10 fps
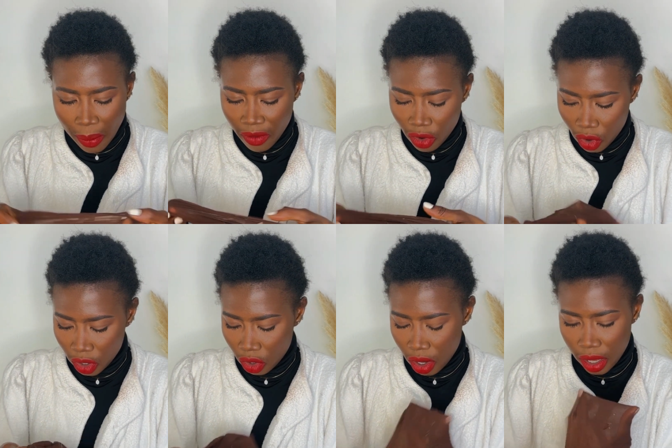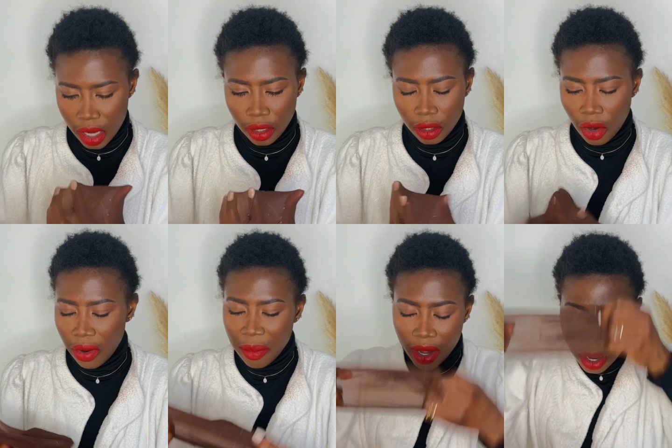even though it's not
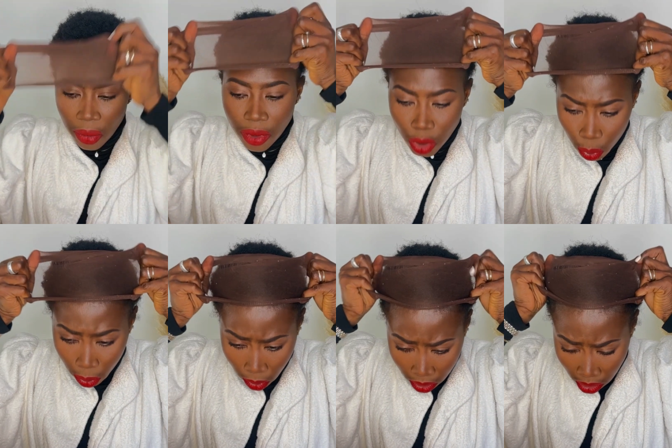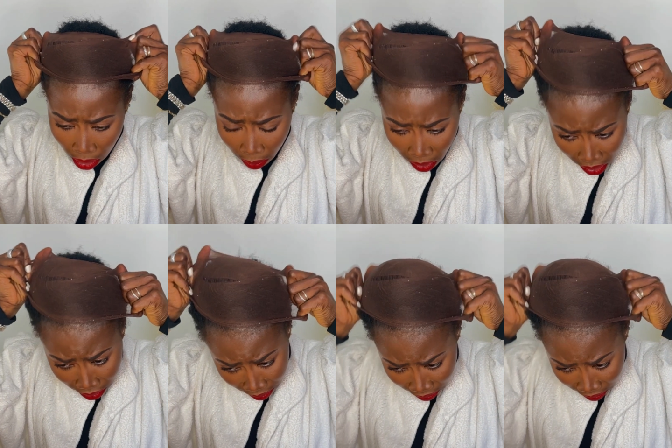necessary, but I want to put something